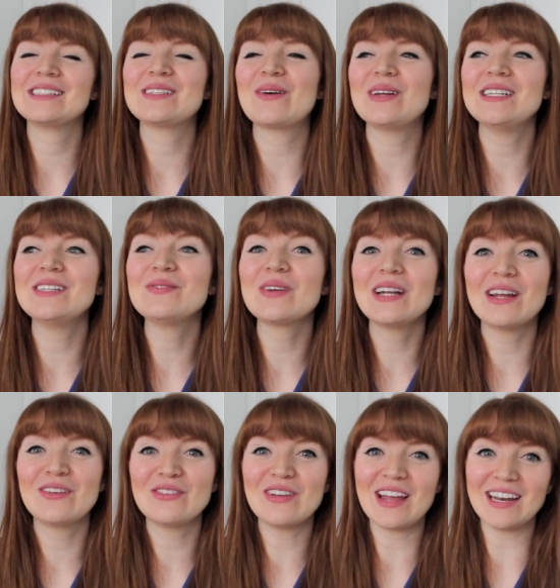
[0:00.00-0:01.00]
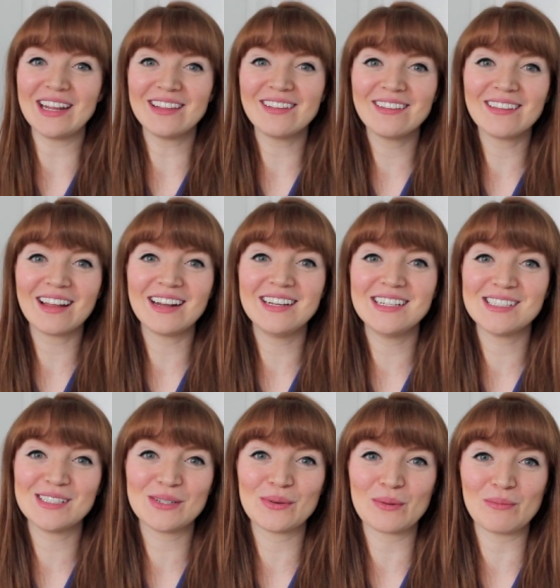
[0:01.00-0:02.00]
So I didn't run out of anything that I
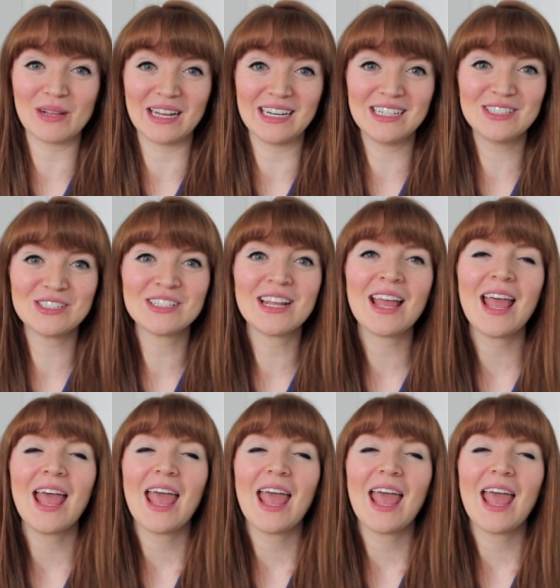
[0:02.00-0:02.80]
needed to replenish.